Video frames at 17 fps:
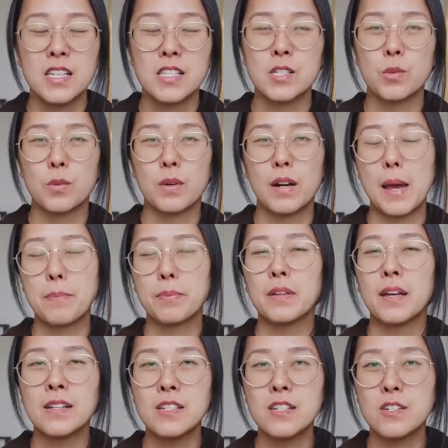So what I
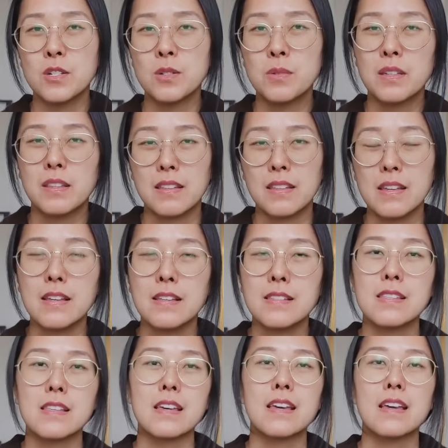plan to do with
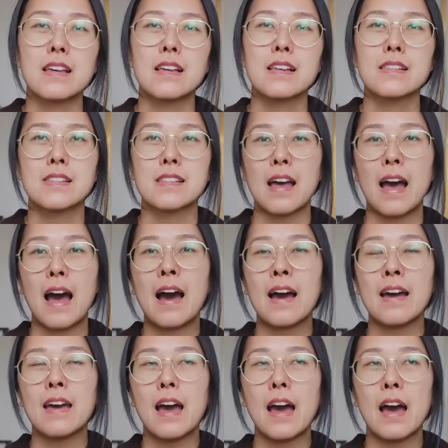these is
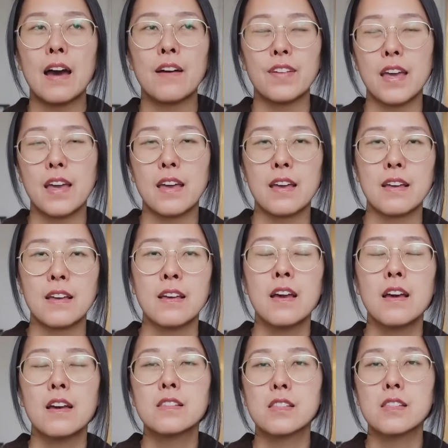I have a
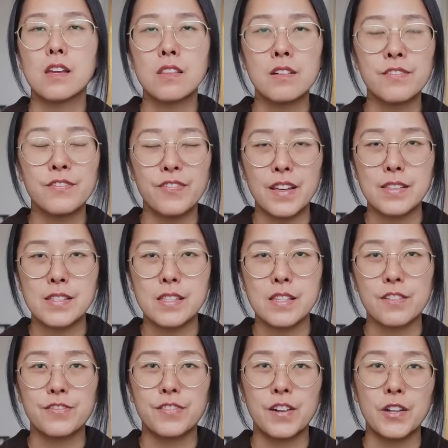
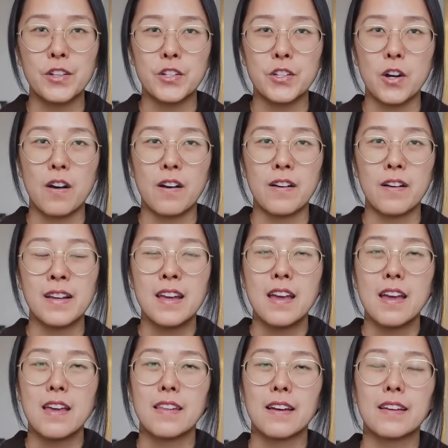southern-facing front yard,
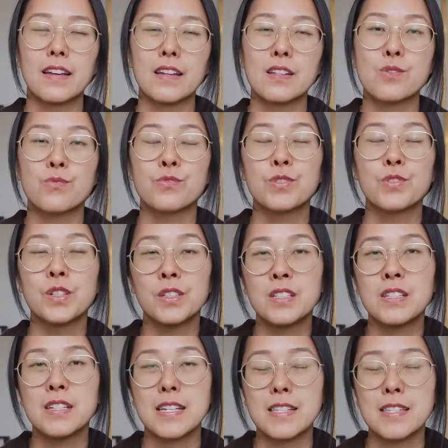and that gets
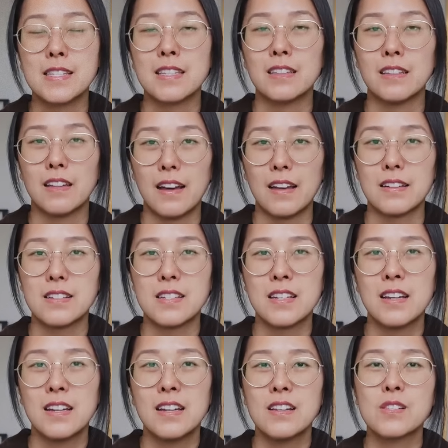really decent light.
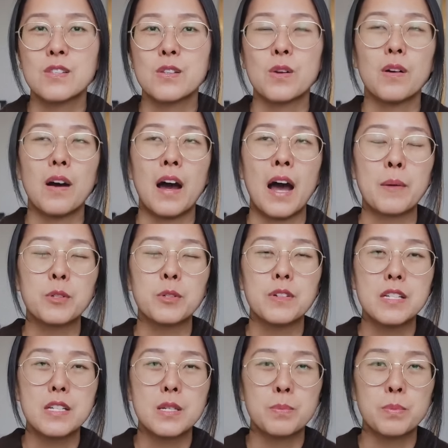So I'm
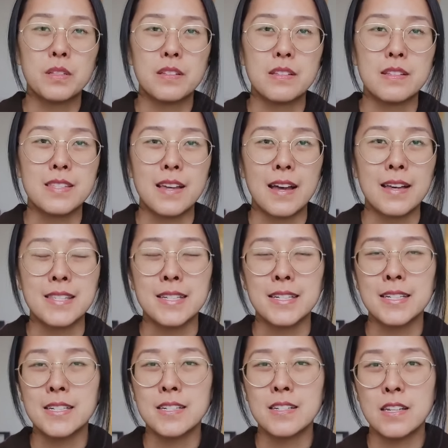going to put these guys in
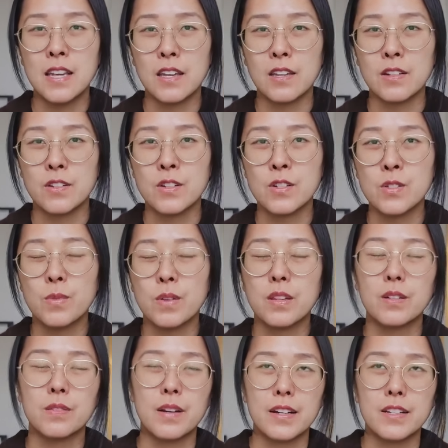containers when
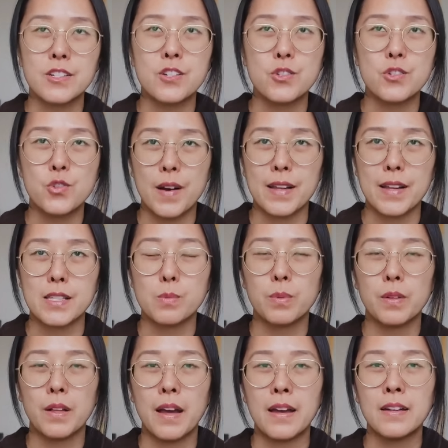they're ready to
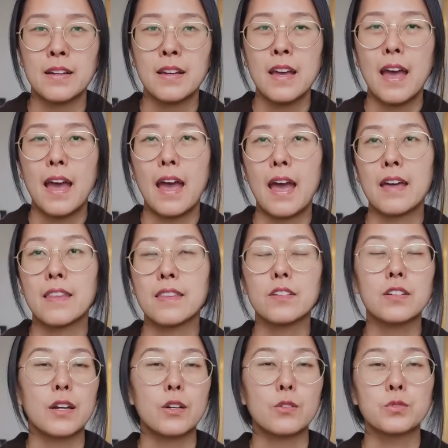transplant, and
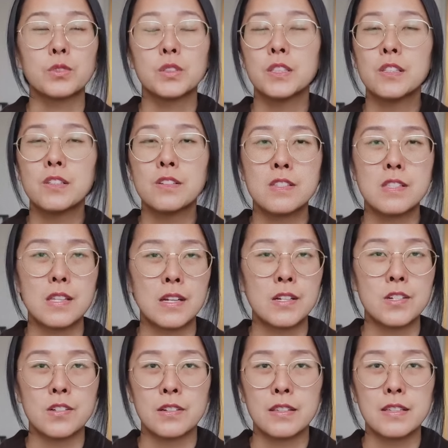they'll get really good sun
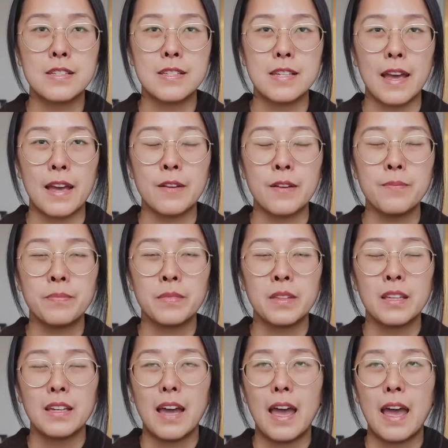during the day.
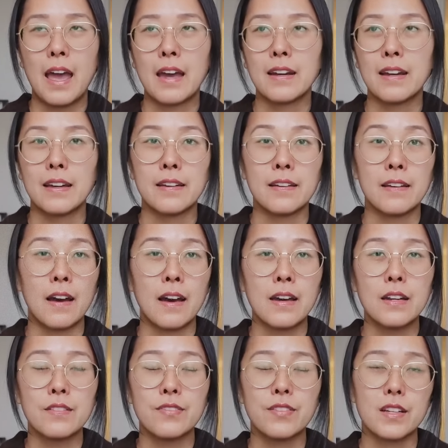And at
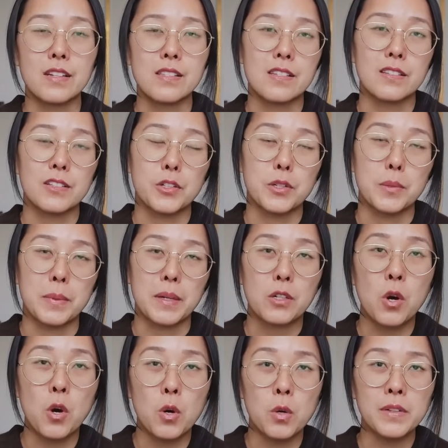night, if it gets a little bit
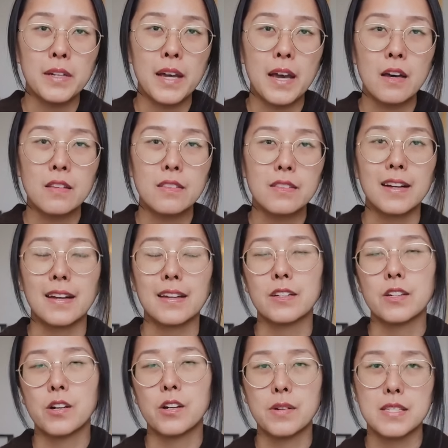cold out, then I
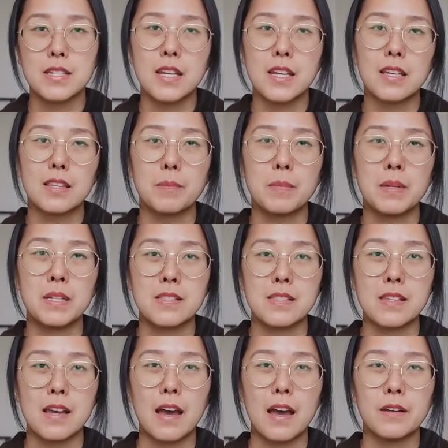can always take them
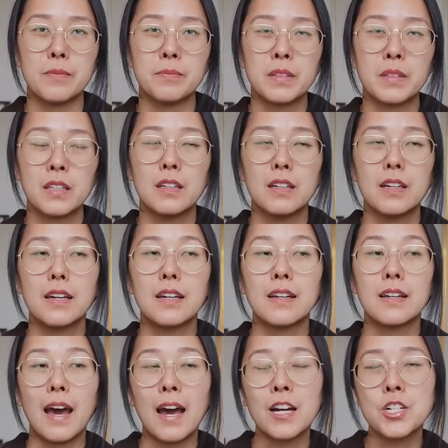inside. And
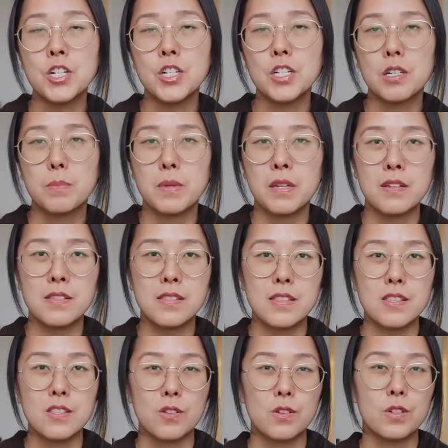actually, because
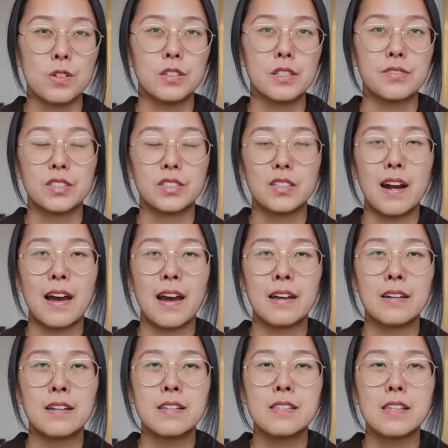these are early
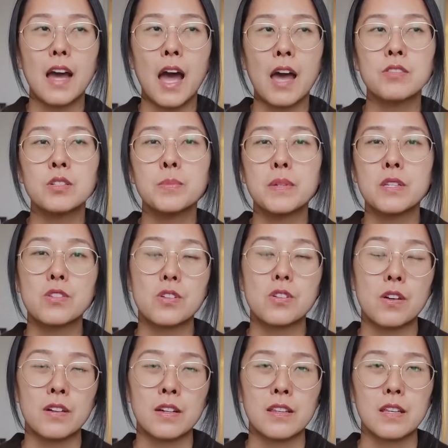varieties, I will be
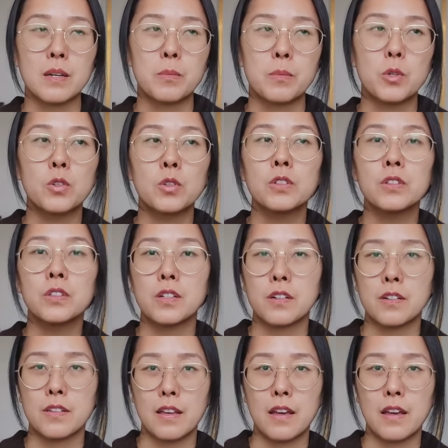starting them
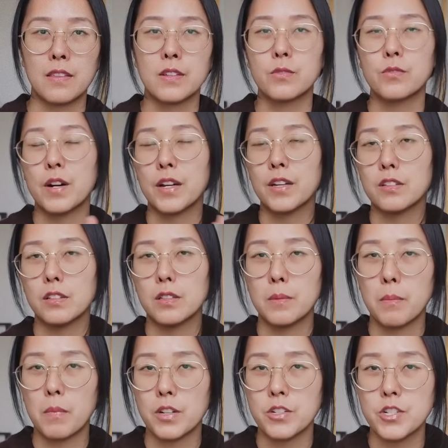earlier than the regular
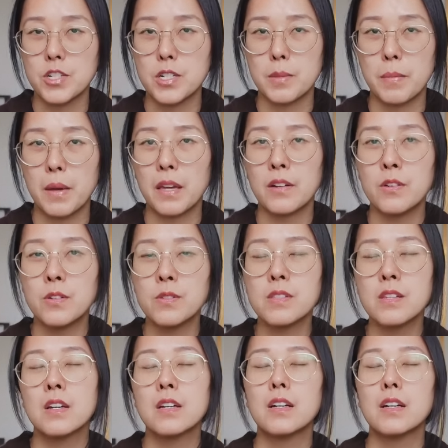March tomatoes.